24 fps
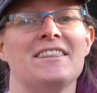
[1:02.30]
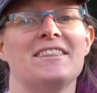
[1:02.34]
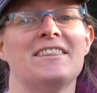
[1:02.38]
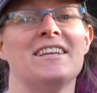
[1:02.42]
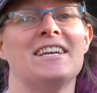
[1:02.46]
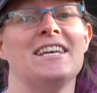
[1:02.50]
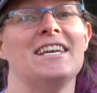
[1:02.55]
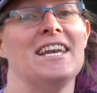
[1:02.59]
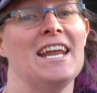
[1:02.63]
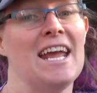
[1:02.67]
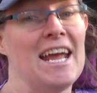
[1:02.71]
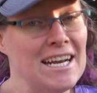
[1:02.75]

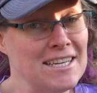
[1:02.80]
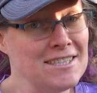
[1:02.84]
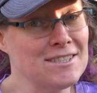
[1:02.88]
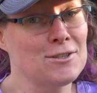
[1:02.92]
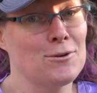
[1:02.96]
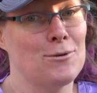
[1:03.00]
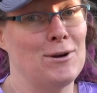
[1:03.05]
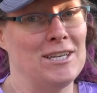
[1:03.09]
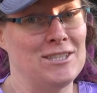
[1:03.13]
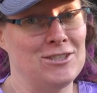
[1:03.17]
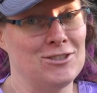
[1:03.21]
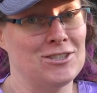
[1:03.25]
The
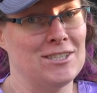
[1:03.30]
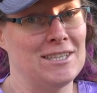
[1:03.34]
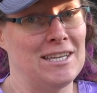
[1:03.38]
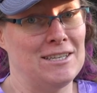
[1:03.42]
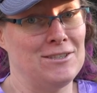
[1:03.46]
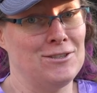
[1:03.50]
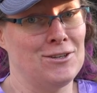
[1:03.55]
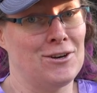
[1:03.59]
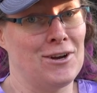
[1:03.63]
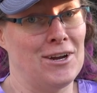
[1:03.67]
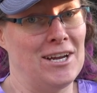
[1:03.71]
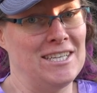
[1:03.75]
next question
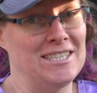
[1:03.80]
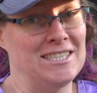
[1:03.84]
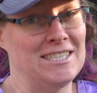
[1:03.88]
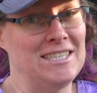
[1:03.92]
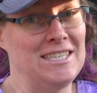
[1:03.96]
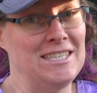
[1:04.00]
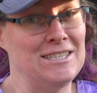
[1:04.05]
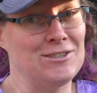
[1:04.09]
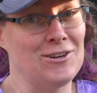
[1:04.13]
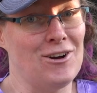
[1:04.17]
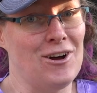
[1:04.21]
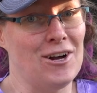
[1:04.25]
that you're going
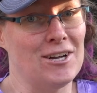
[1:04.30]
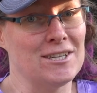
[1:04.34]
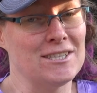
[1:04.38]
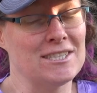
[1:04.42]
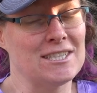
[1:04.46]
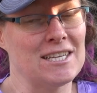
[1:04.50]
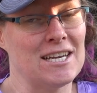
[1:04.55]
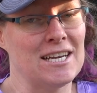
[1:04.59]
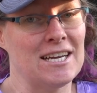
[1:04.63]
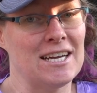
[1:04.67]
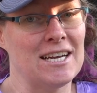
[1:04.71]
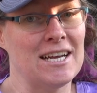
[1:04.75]
to need to
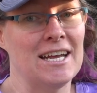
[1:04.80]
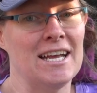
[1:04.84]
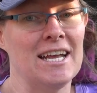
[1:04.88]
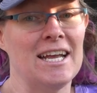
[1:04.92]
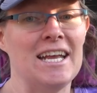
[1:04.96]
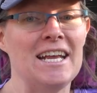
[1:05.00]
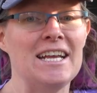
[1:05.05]
answer